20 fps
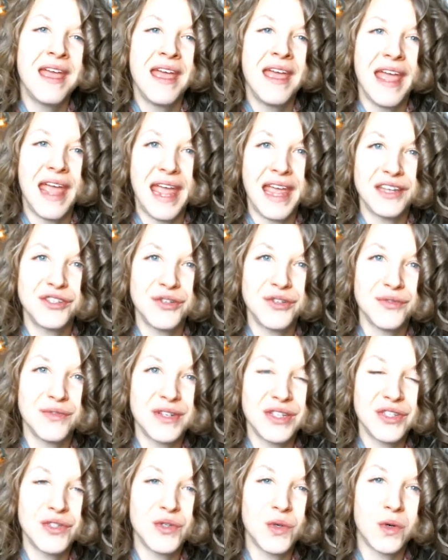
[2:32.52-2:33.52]
and to
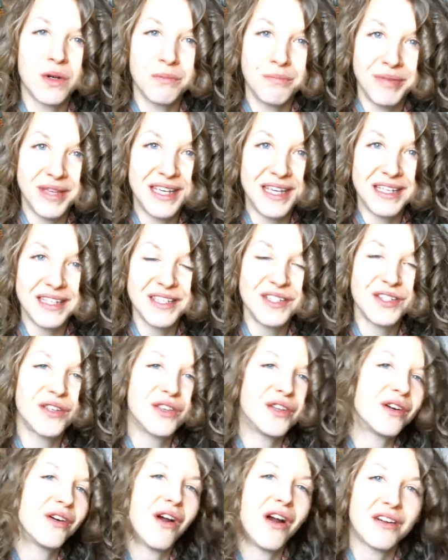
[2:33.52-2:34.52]
restore peace to
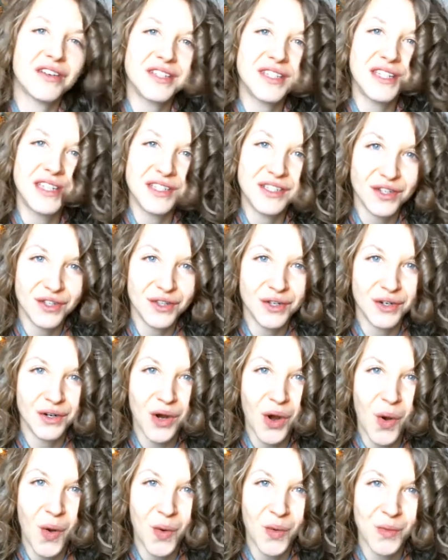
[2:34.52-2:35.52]
their hearts and to their
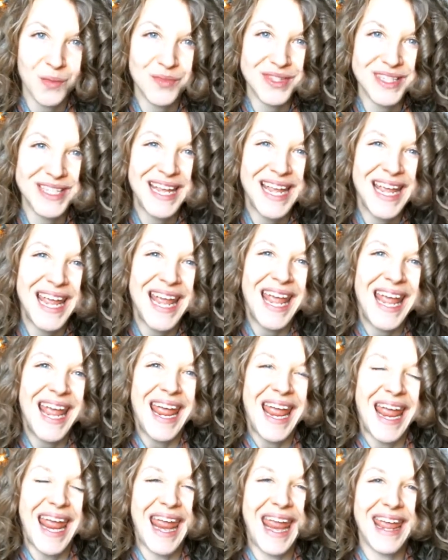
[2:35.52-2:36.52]
homes.
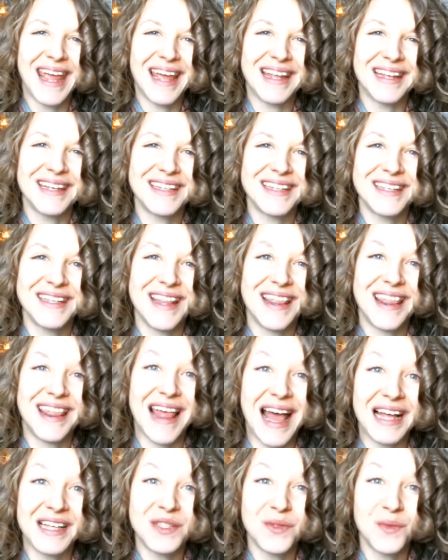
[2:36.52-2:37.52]
And
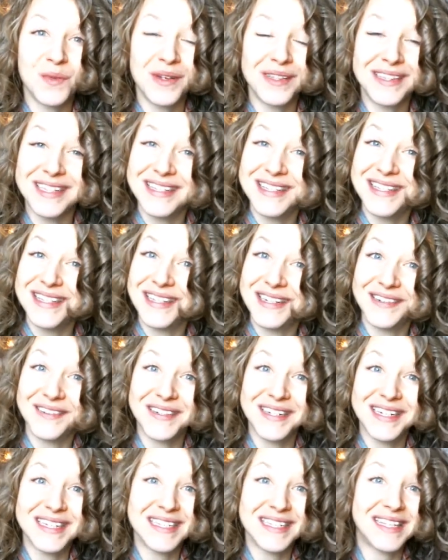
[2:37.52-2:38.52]
that's what this
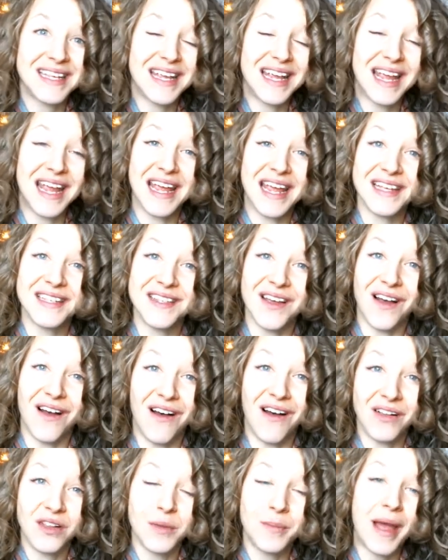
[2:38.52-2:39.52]
series is
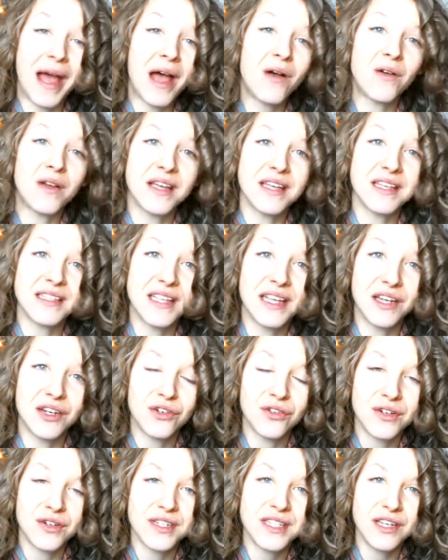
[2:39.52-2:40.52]
all about is
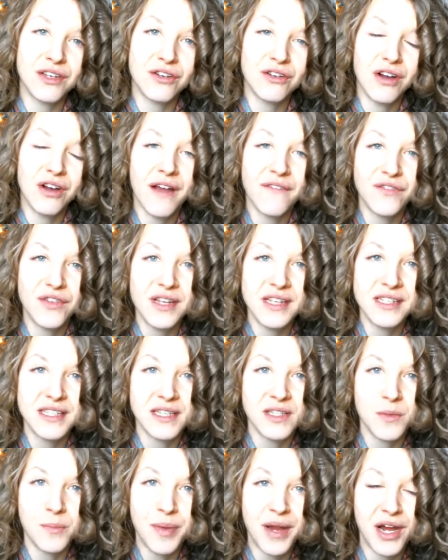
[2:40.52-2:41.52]
increasing your confidence
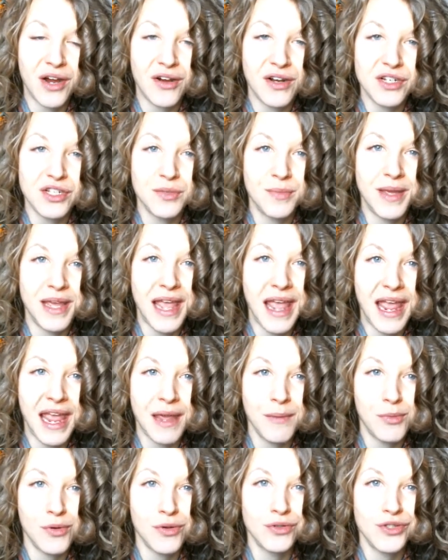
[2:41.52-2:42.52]
as a parent to be
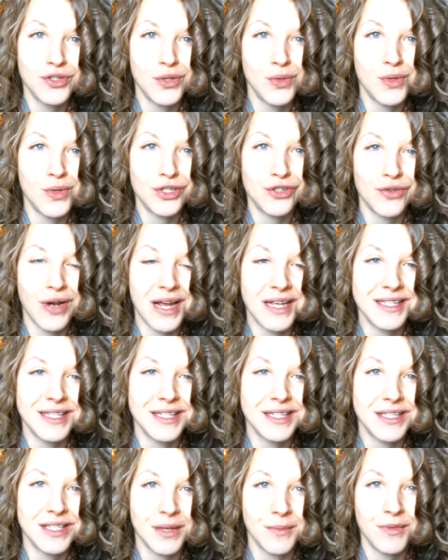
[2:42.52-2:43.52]
able to address
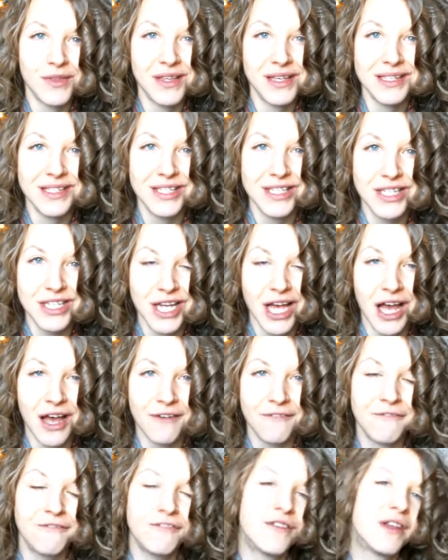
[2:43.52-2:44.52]
some of these
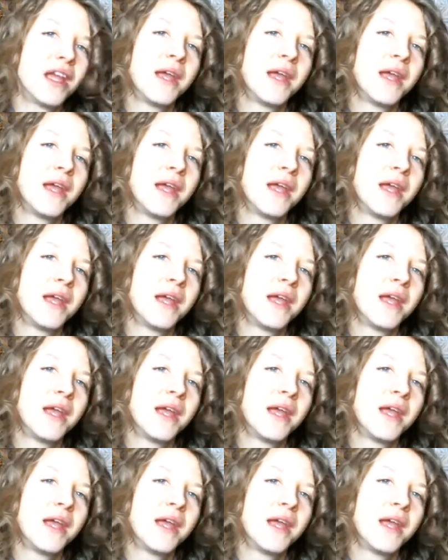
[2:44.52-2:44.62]
tough